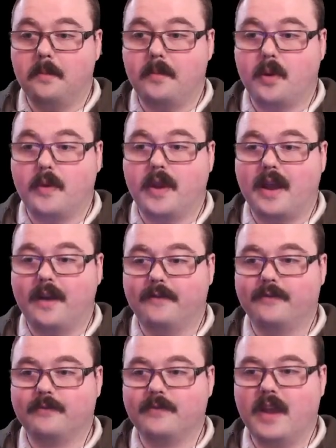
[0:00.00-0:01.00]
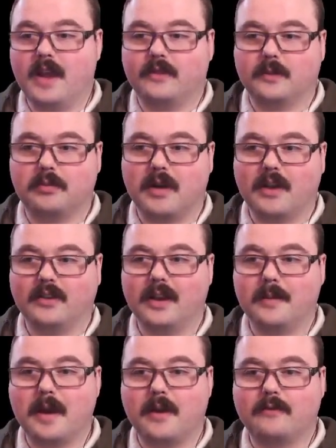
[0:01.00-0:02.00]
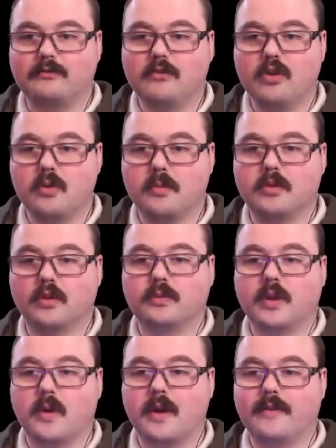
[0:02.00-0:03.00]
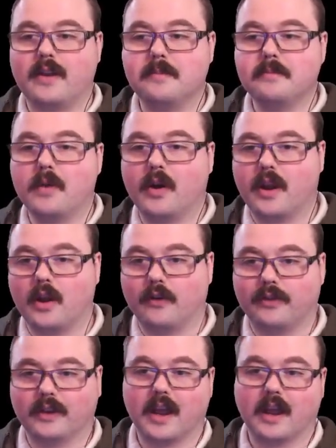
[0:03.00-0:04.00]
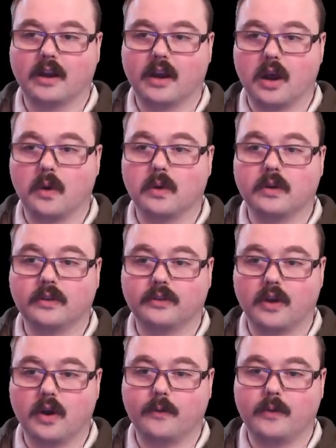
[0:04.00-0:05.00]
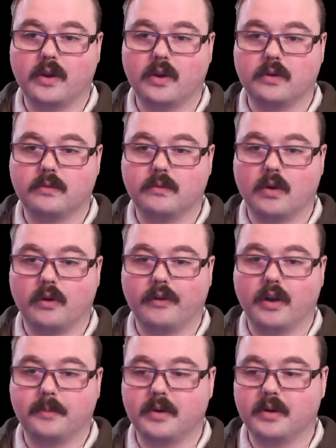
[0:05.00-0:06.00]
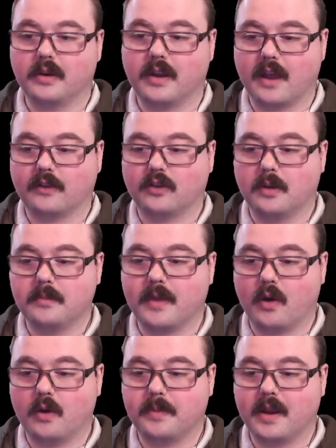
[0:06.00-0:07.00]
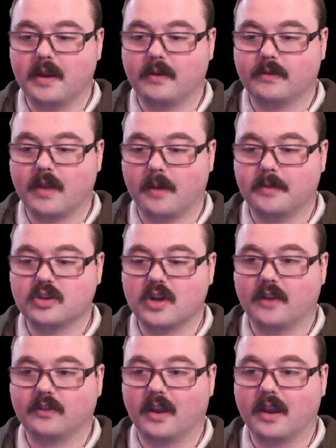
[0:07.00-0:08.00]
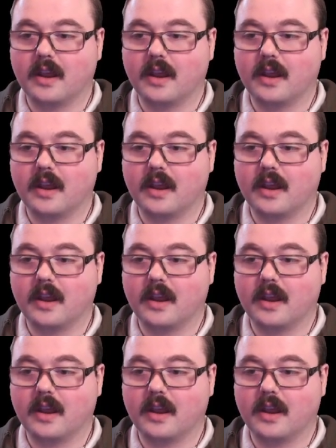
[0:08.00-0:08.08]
But we have, yeah, a surprising amount of room, just we don't have any money off the get-go. So if we could hurry up and get some, that'd be jazzy.